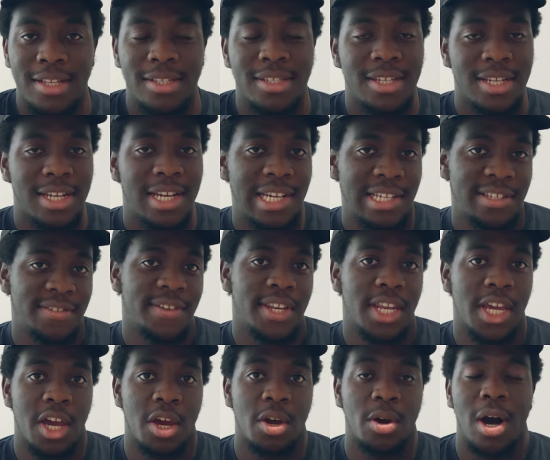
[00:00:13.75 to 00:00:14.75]
in today's
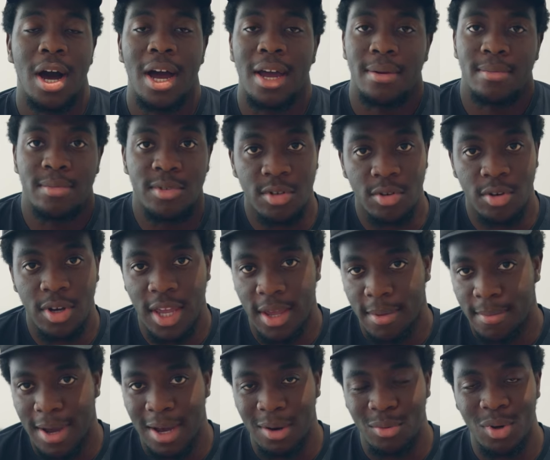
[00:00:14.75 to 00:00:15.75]
video I am
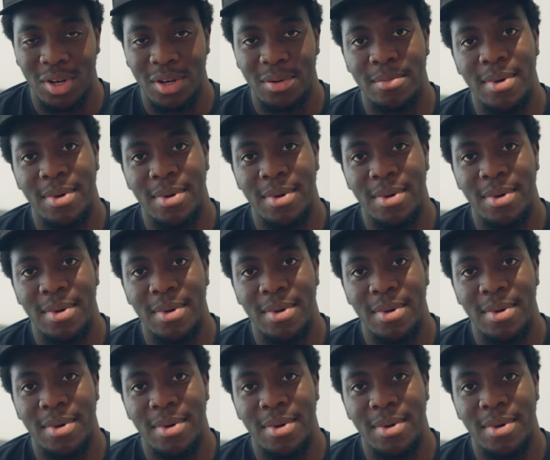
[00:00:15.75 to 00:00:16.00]
talking about one